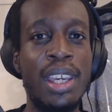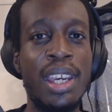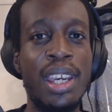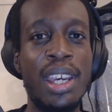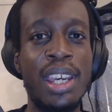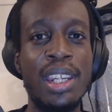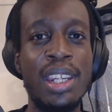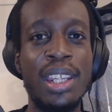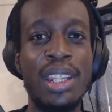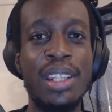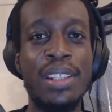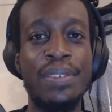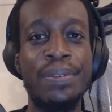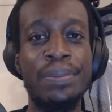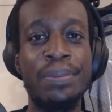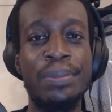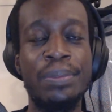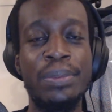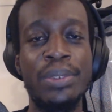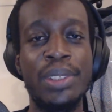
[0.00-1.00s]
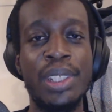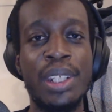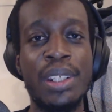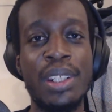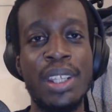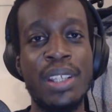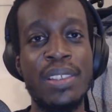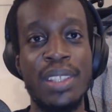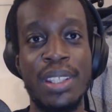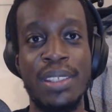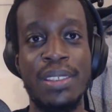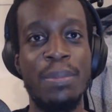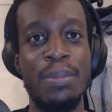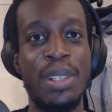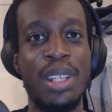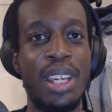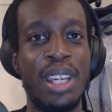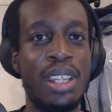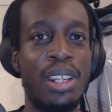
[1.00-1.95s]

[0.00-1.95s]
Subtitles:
And then, they said to me that,